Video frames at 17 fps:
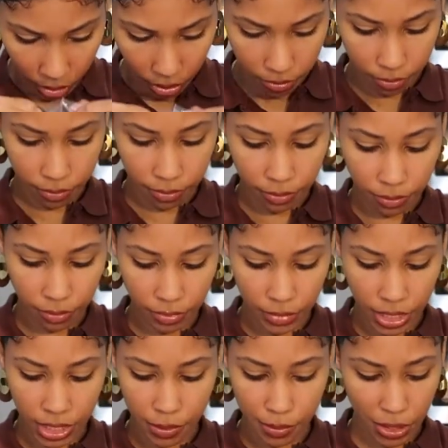
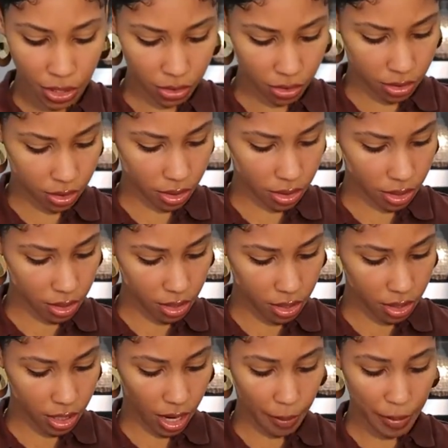This smells
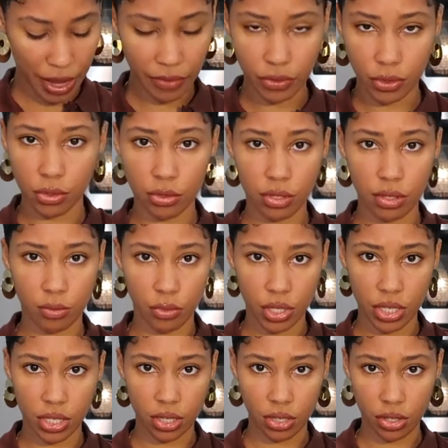good. I'm gonna have to do some
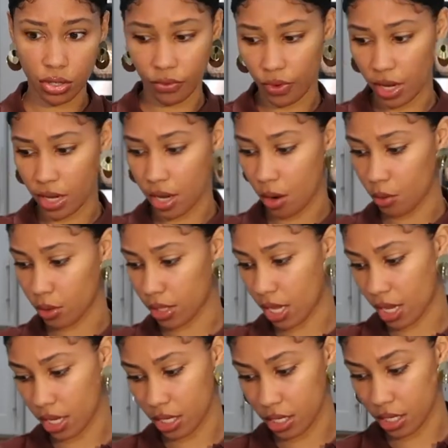research and find out what
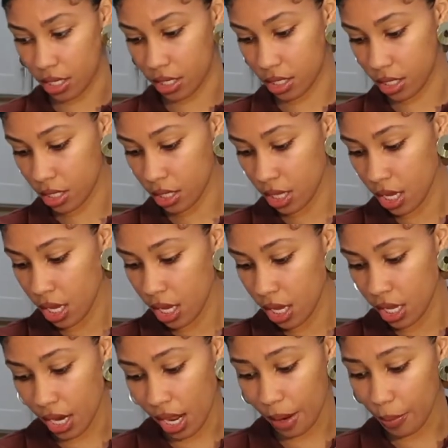that is.
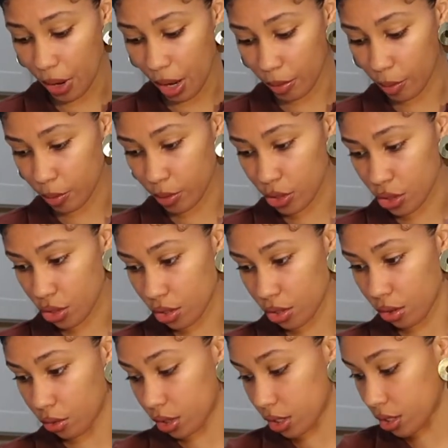And I probably should
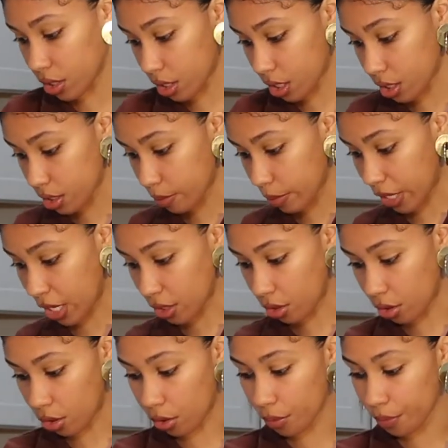know these things, but I
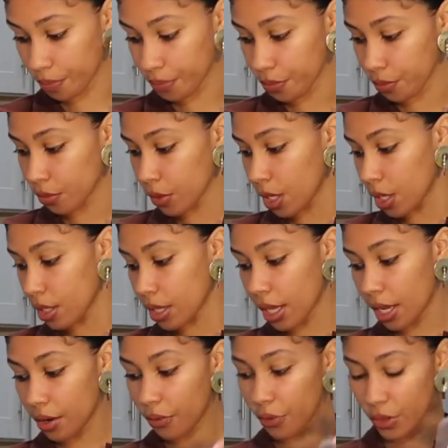don't.
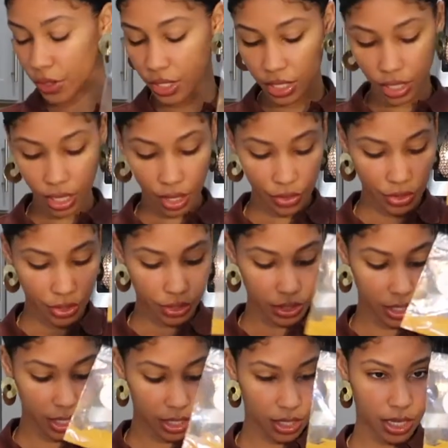Then for the other
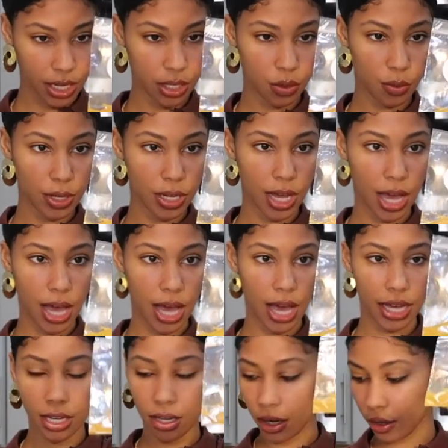seasonings, we
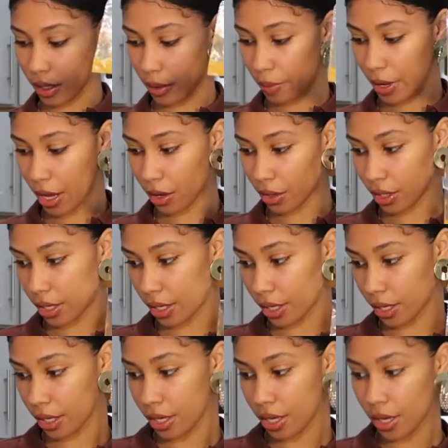got curry
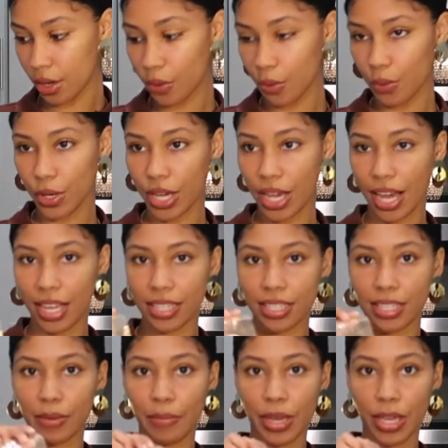powder, we
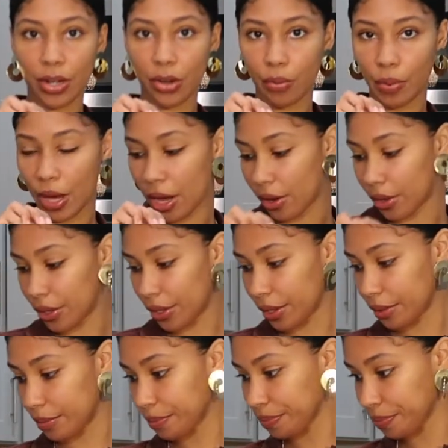got tomato
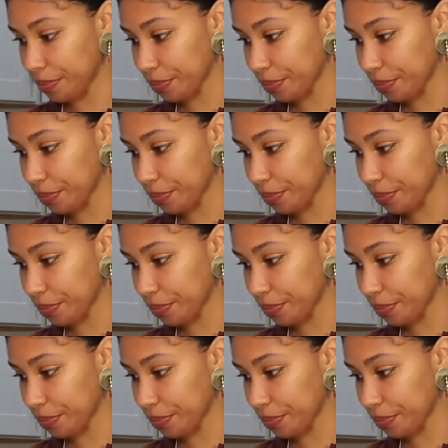powder,